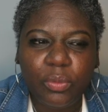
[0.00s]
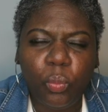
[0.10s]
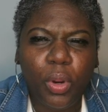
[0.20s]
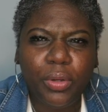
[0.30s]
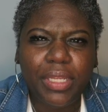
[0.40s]

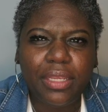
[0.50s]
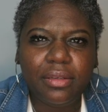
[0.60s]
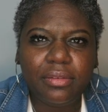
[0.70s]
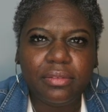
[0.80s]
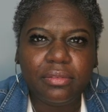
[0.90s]
work it.
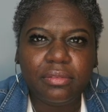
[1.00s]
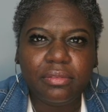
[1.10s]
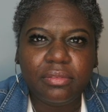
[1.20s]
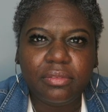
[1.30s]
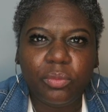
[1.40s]

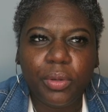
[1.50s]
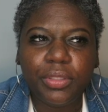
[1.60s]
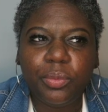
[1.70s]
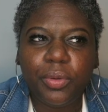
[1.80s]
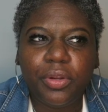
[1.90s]

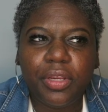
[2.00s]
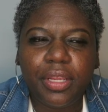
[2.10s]
Work the word,